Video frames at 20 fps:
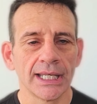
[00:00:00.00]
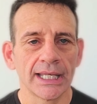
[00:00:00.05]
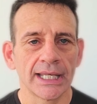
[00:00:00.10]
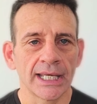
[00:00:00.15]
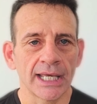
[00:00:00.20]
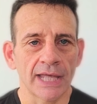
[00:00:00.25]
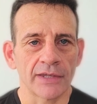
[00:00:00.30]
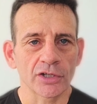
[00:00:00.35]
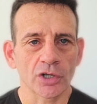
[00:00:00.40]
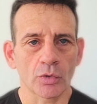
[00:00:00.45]

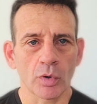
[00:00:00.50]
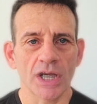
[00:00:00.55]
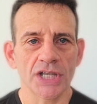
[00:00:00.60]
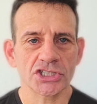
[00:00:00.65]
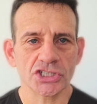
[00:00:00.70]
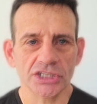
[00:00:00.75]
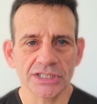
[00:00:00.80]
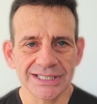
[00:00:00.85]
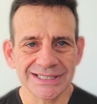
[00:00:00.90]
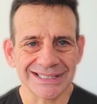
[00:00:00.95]
And the
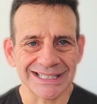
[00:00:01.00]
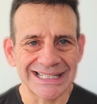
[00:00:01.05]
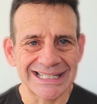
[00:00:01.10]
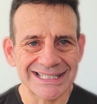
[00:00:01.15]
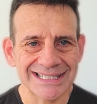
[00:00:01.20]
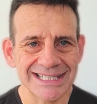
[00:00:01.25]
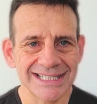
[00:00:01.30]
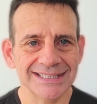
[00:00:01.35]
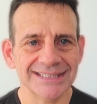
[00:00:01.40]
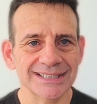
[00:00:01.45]
question
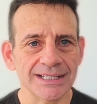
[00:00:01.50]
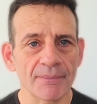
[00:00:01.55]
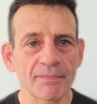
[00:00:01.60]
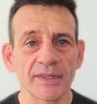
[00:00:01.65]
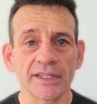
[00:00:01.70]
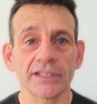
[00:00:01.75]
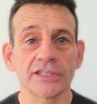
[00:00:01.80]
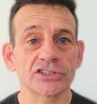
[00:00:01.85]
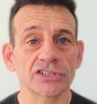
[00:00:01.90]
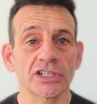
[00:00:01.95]
is this
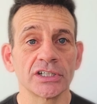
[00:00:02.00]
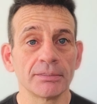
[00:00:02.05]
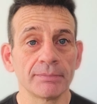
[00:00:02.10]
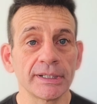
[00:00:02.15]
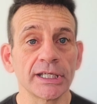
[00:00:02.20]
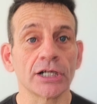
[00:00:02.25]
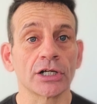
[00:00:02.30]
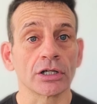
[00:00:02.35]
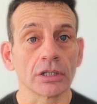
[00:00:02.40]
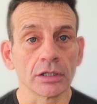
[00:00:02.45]
something that's going to
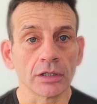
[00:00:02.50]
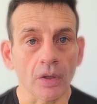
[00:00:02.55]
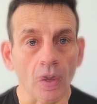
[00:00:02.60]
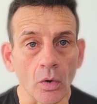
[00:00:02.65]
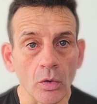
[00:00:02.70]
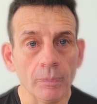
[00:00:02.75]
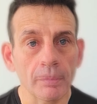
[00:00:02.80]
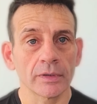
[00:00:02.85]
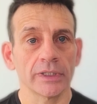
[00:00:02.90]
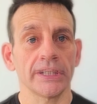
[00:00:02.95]
be
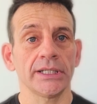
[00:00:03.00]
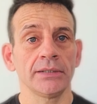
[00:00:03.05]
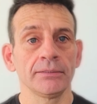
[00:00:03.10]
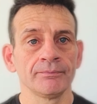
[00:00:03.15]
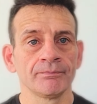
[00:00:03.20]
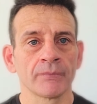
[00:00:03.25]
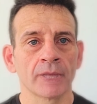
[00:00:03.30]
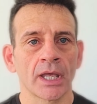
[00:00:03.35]
globally?